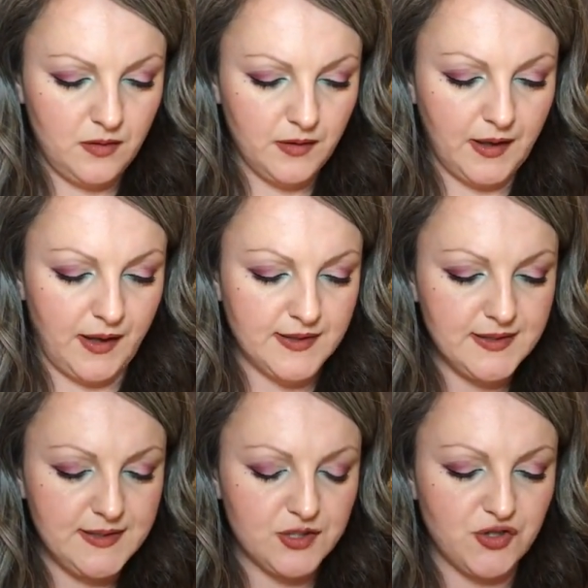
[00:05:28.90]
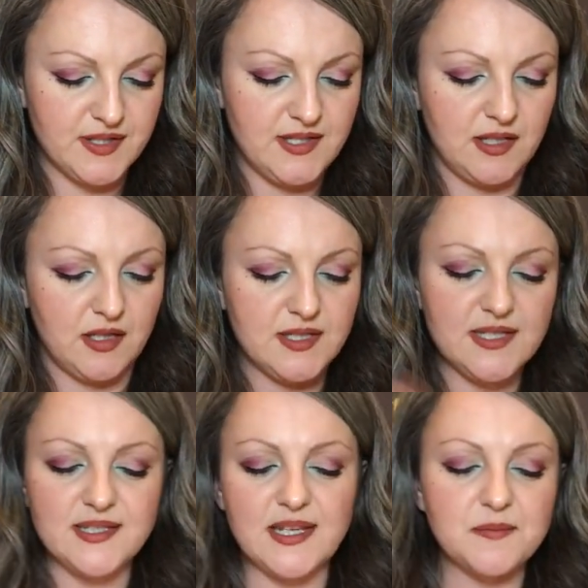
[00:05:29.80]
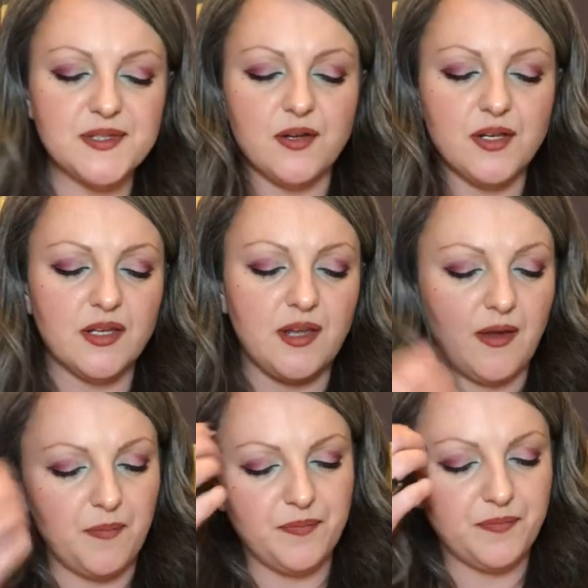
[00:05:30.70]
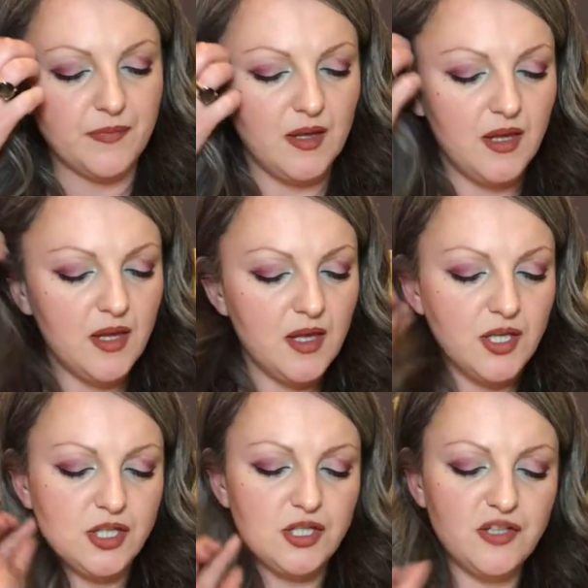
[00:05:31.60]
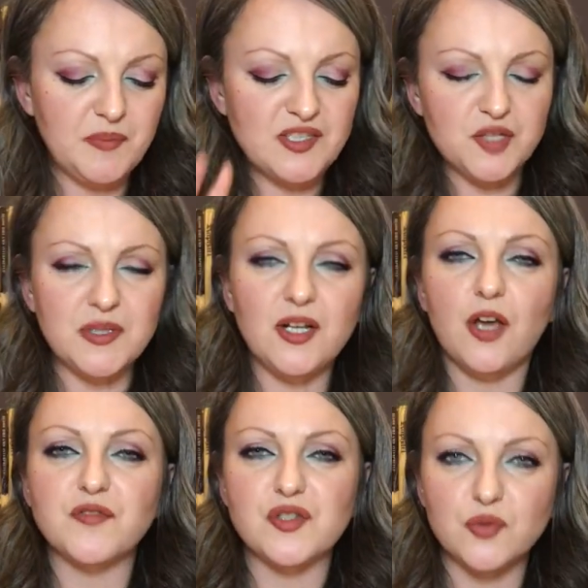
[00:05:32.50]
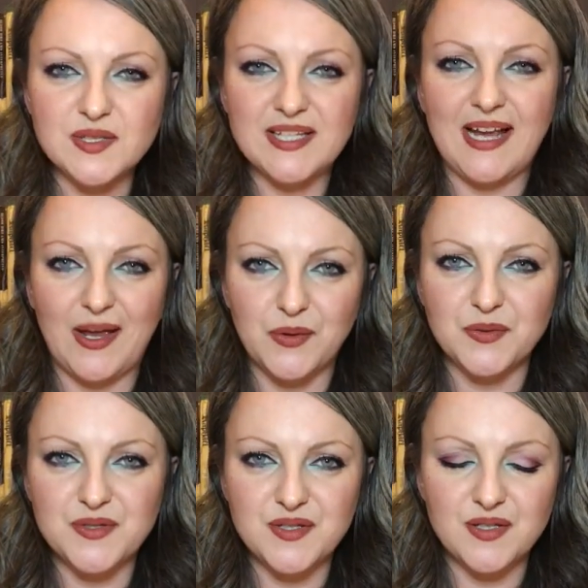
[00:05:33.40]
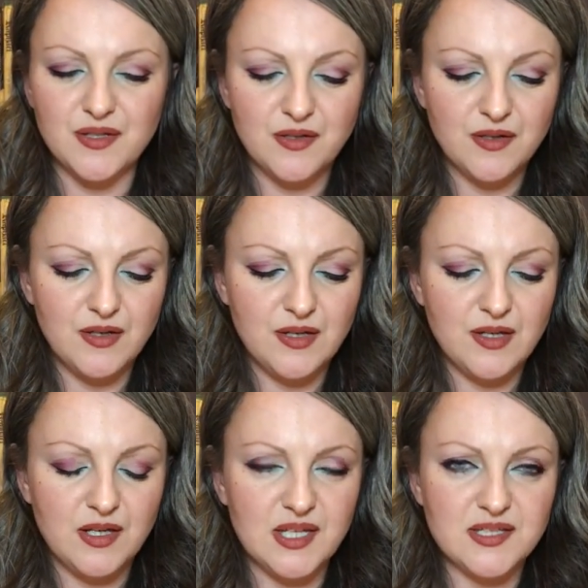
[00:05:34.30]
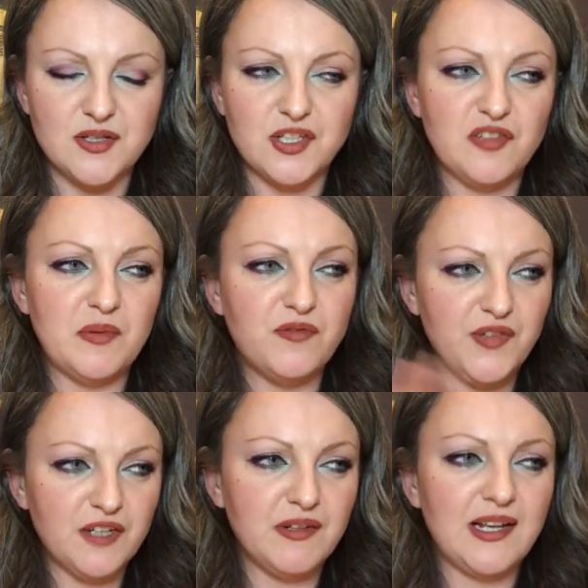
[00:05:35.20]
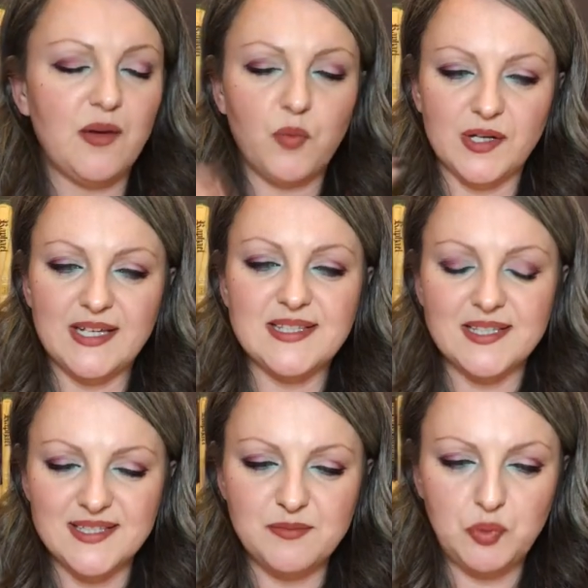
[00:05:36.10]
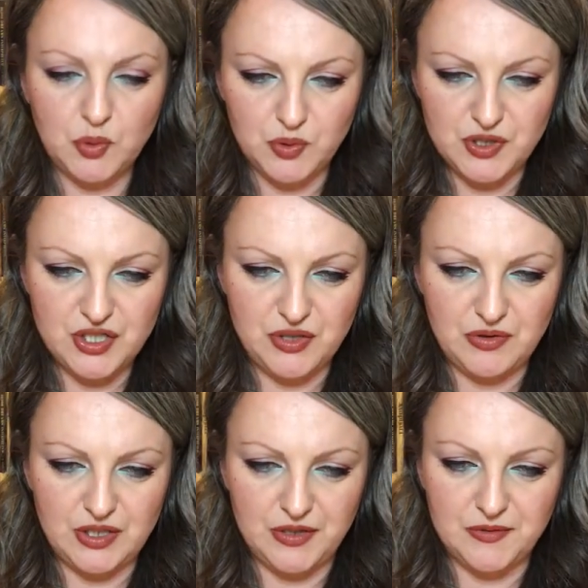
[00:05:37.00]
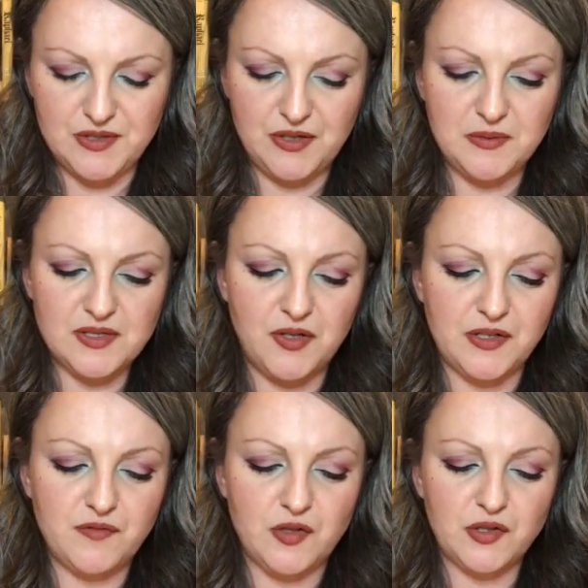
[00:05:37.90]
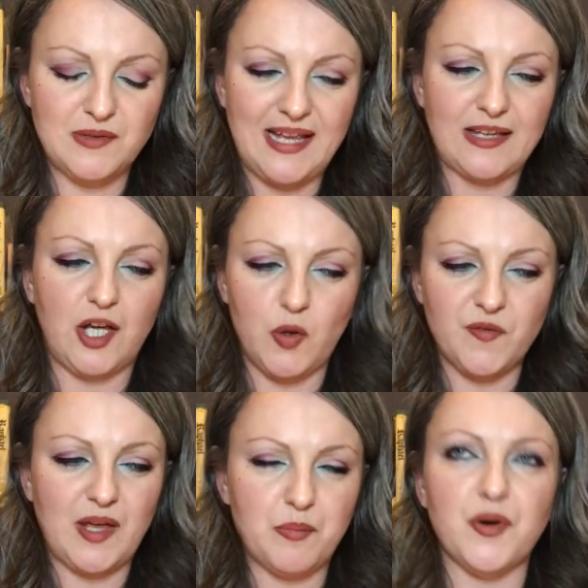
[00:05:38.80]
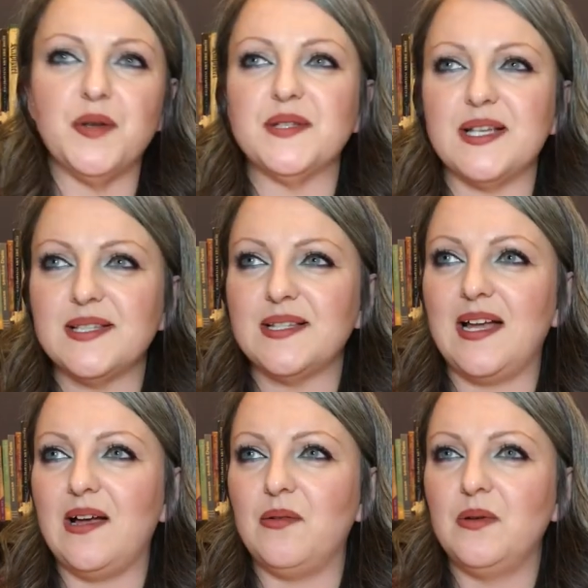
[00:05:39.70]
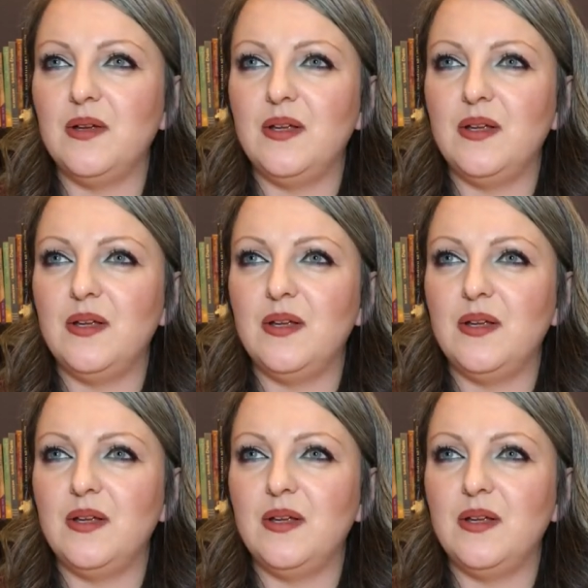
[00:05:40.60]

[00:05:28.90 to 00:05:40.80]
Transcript: Okay, this is interesting because it seems like you've been doing a lot of sorting out. It's like you've been figuring out what it is that's important to you. So it's kind of like you're letting go of that process now.